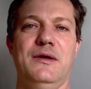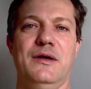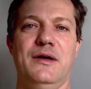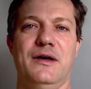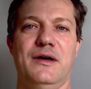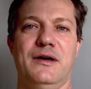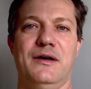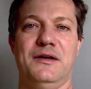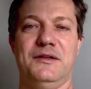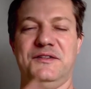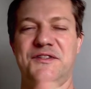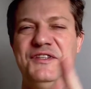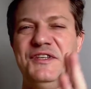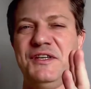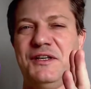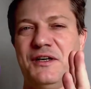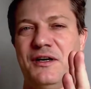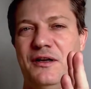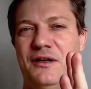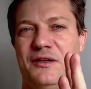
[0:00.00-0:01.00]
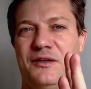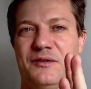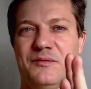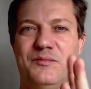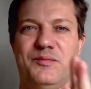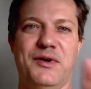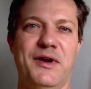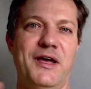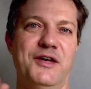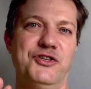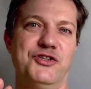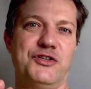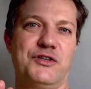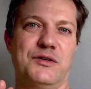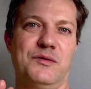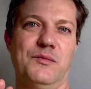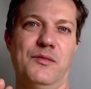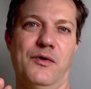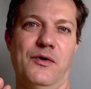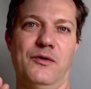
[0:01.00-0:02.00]
Uh, tickling,
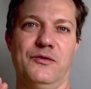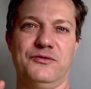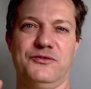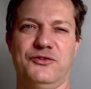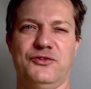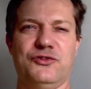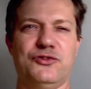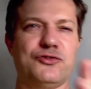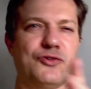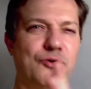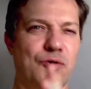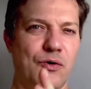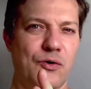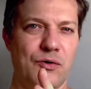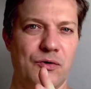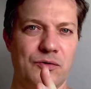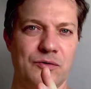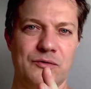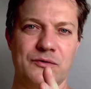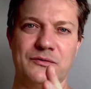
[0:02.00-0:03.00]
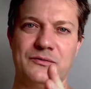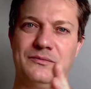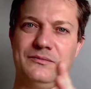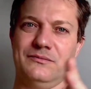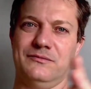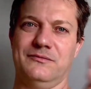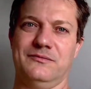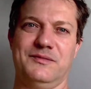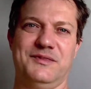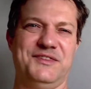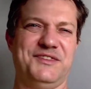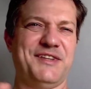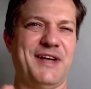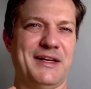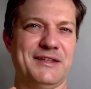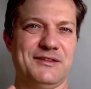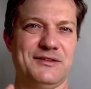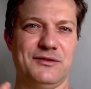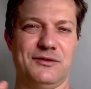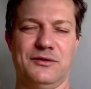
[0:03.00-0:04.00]
pleasurable, strong,
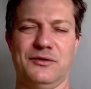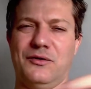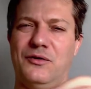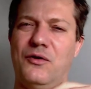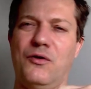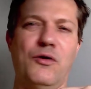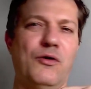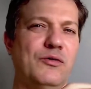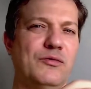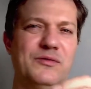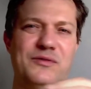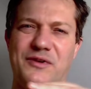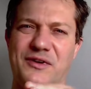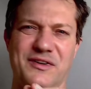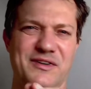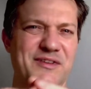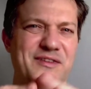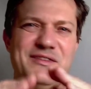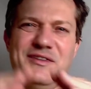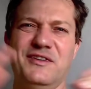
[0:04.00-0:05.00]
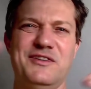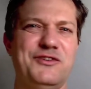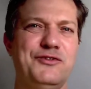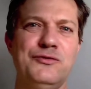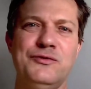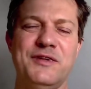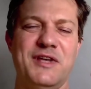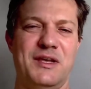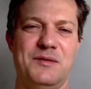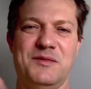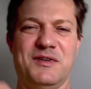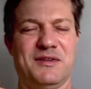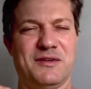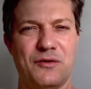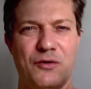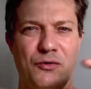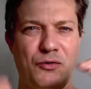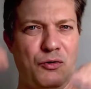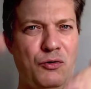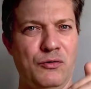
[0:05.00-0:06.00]
subtle, uh, you name it.
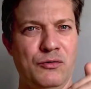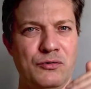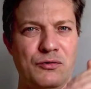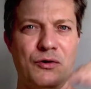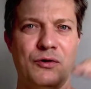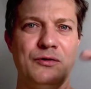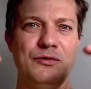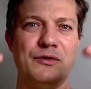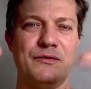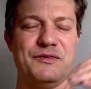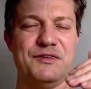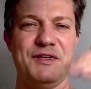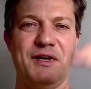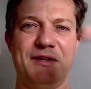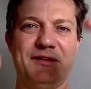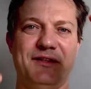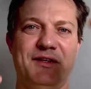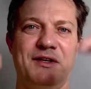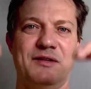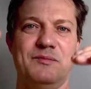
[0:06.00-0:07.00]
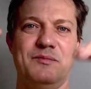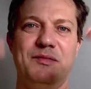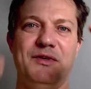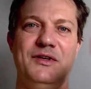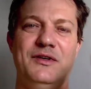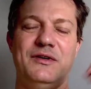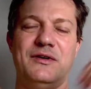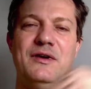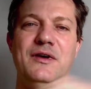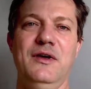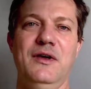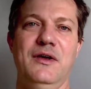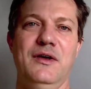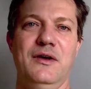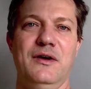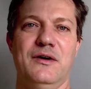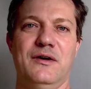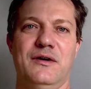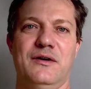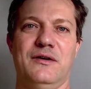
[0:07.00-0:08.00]
All, all of that can be,
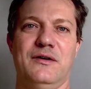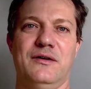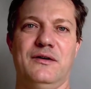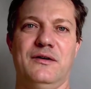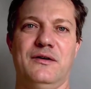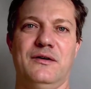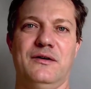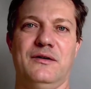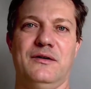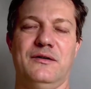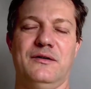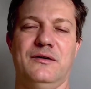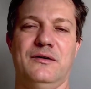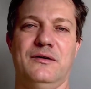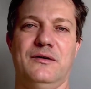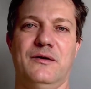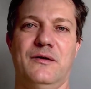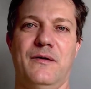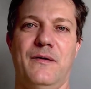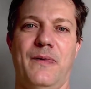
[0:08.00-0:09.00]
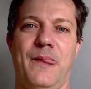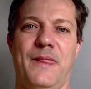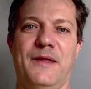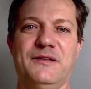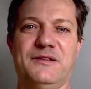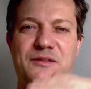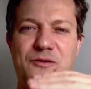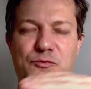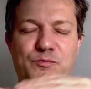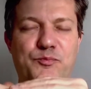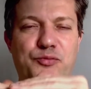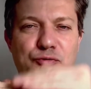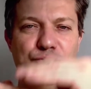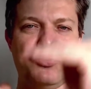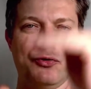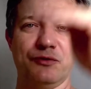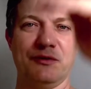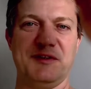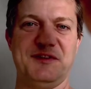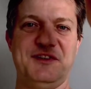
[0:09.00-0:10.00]
uh, it's
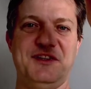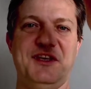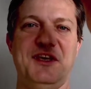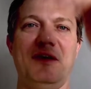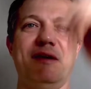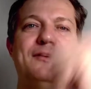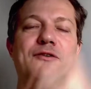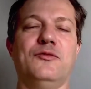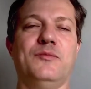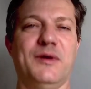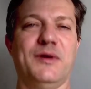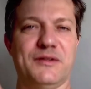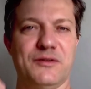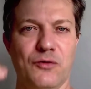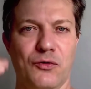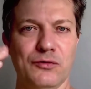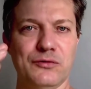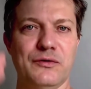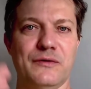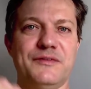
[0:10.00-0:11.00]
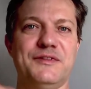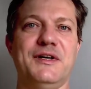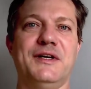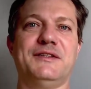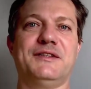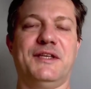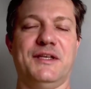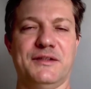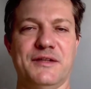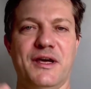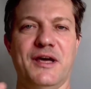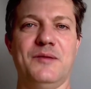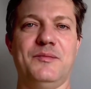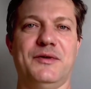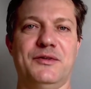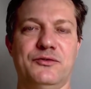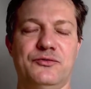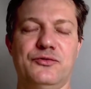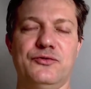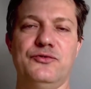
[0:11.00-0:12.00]
put on a scale, but all of that can
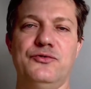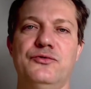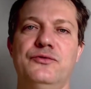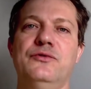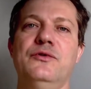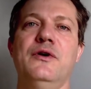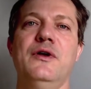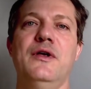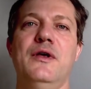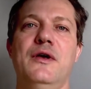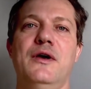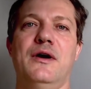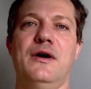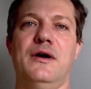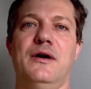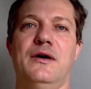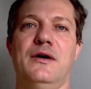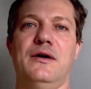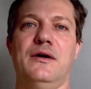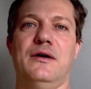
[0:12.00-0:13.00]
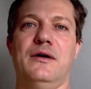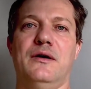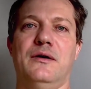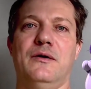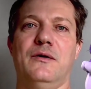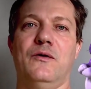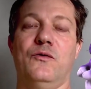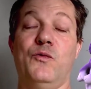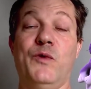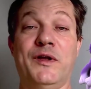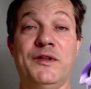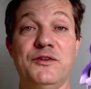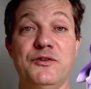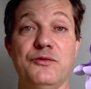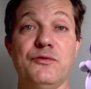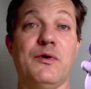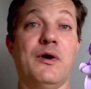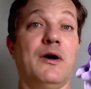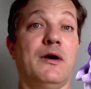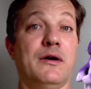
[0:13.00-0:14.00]
happen to you uh, when
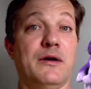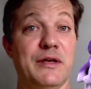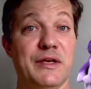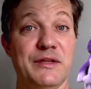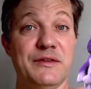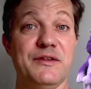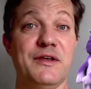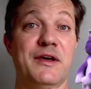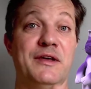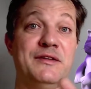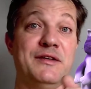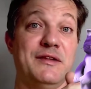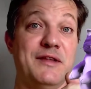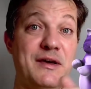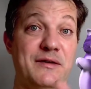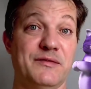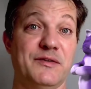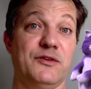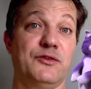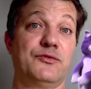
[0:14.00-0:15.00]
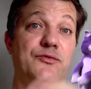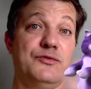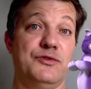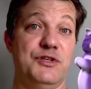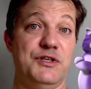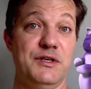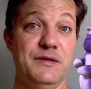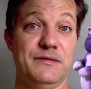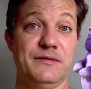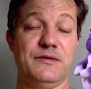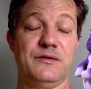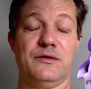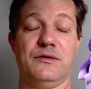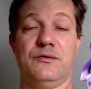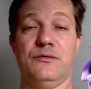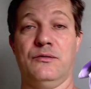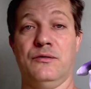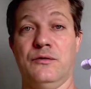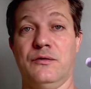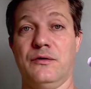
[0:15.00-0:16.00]
you are in, the, in an effort to shift
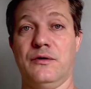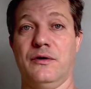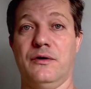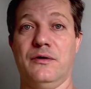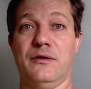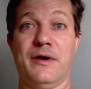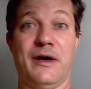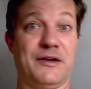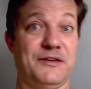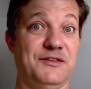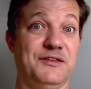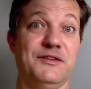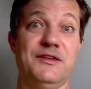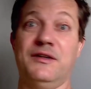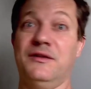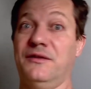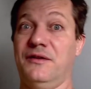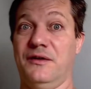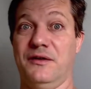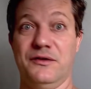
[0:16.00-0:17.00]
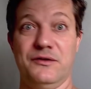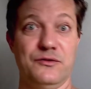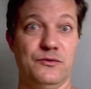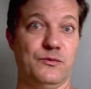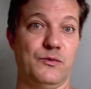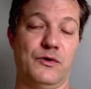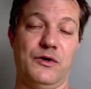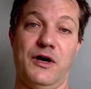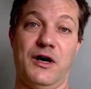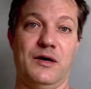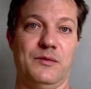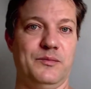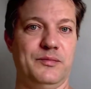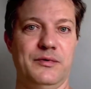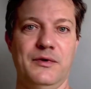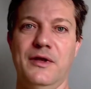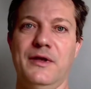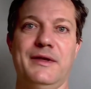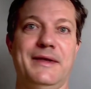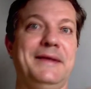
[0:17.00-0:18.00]
or accidentally you woke up
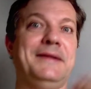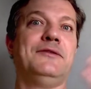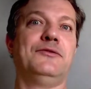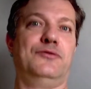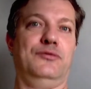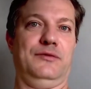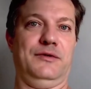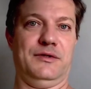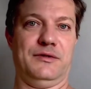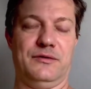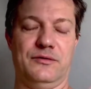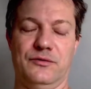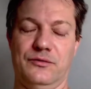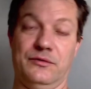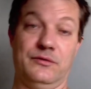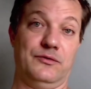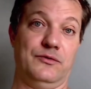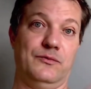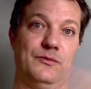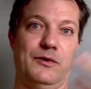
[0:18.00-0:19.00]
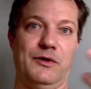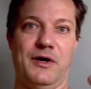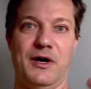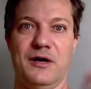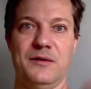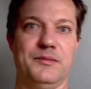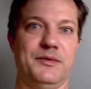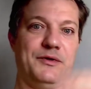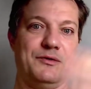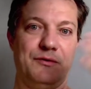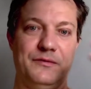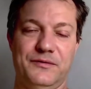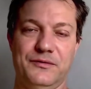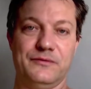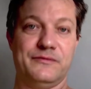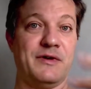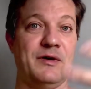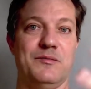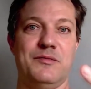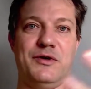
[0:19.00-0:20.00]
into it. You know, you woke up and you feel
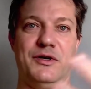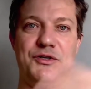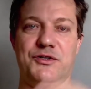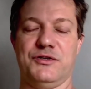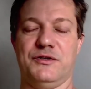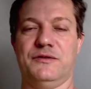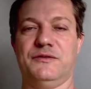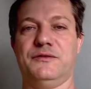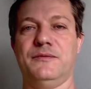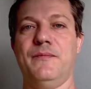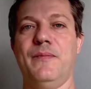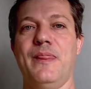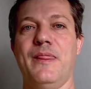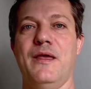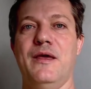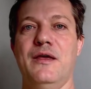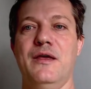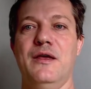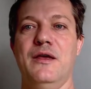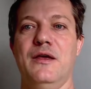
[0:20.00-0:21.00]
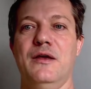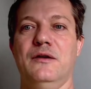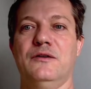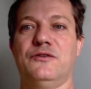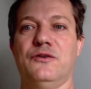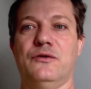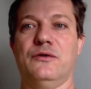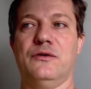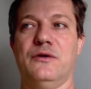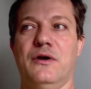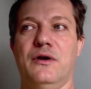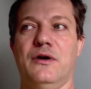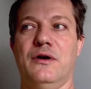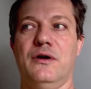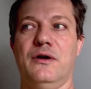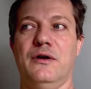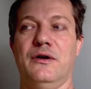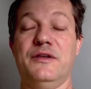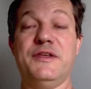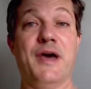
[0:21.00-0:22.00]
vibrations. So
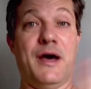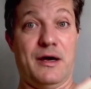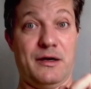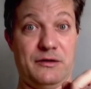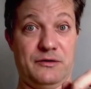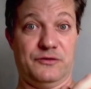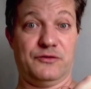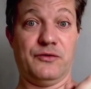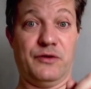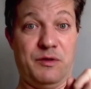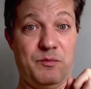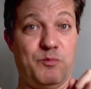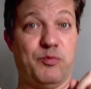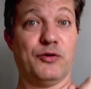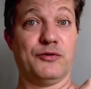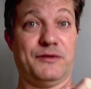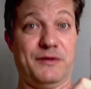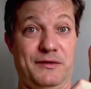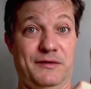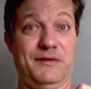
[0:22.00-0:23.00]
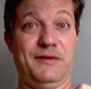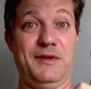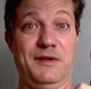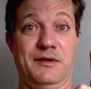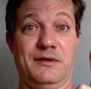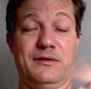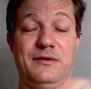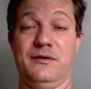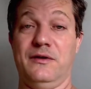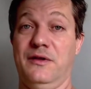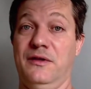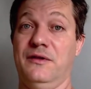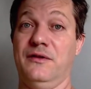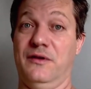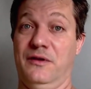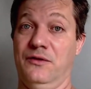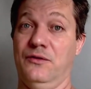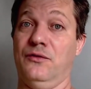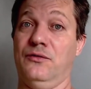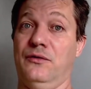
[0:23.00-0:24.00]
uh, yeah, so important thing in,
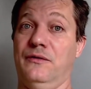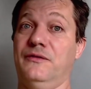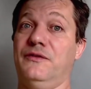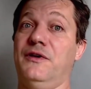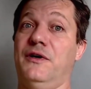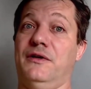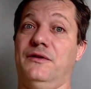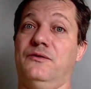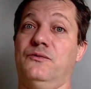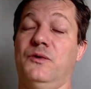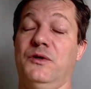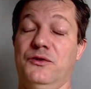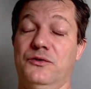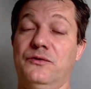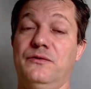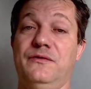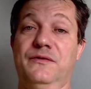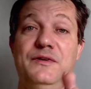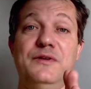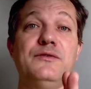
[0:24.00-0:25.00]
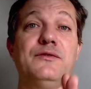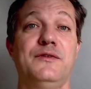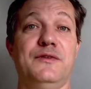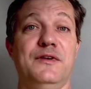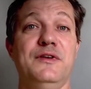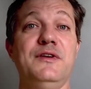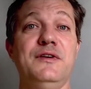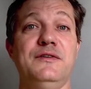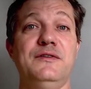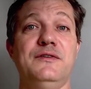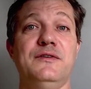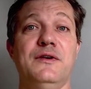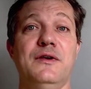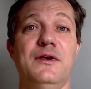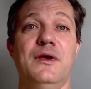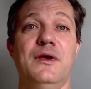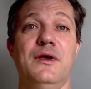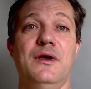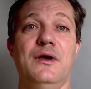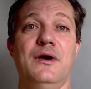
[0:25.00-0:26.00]
in all of that. When you feel this,
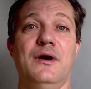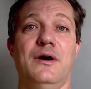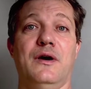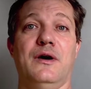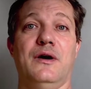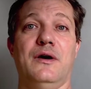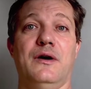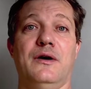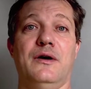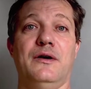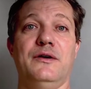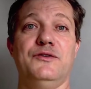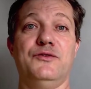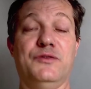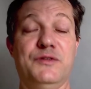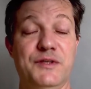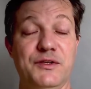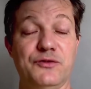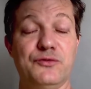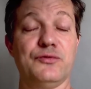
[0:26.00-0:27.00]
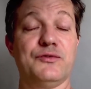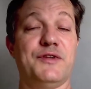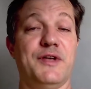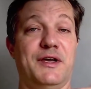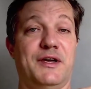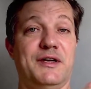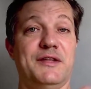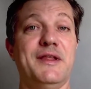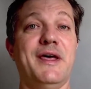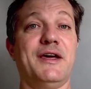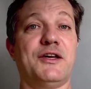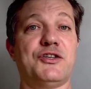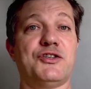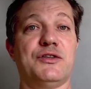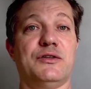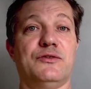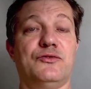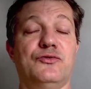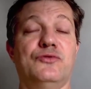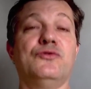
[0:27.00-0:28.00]
uh, you need to take an
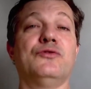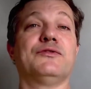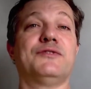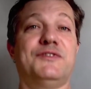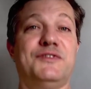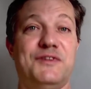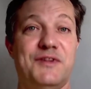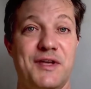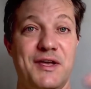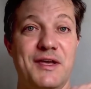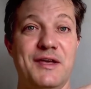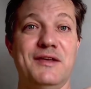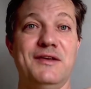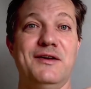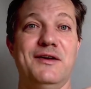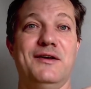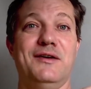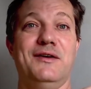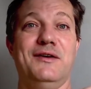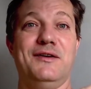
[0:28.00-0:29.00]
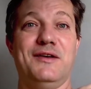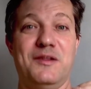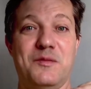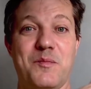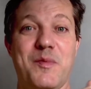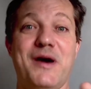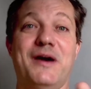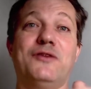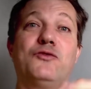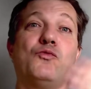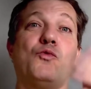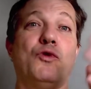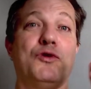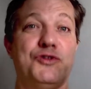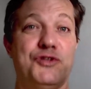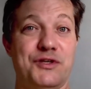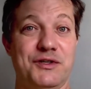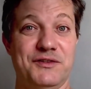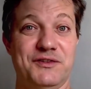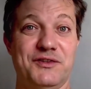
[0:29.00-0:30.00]
action. Do not stay in bed
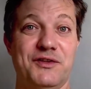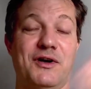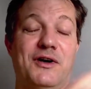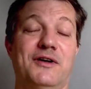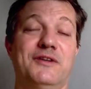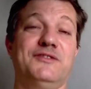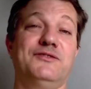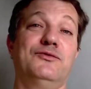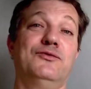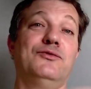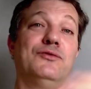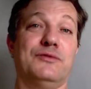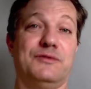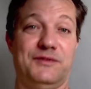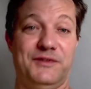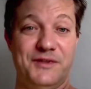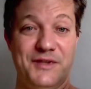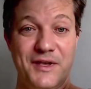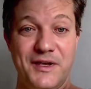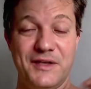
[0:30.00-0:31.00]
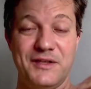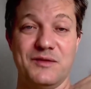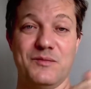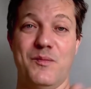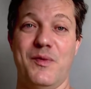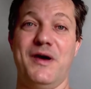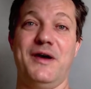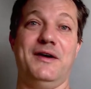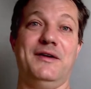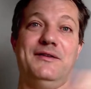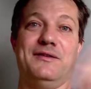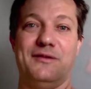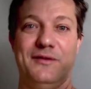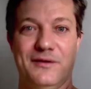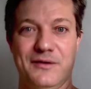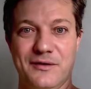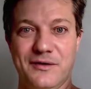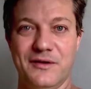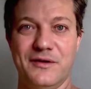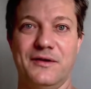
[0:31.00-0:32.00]
watching stars. Do not stay in bed
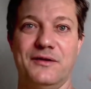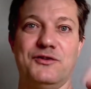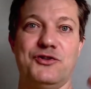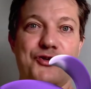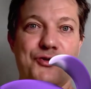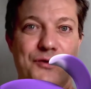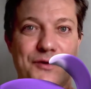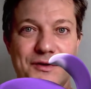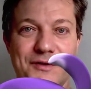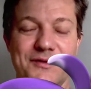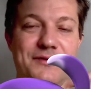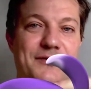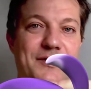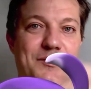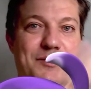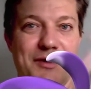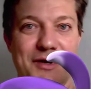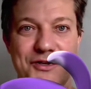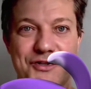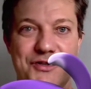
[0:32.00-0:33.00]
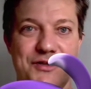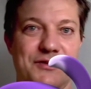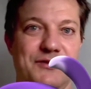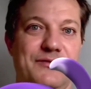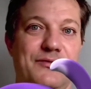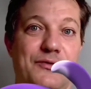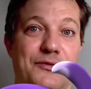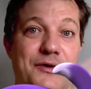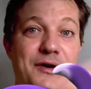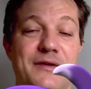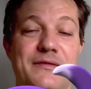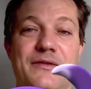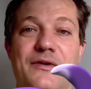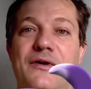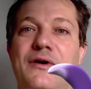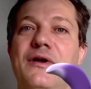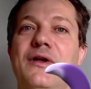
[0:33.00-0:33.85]
uh, enjoying the vibrations forever.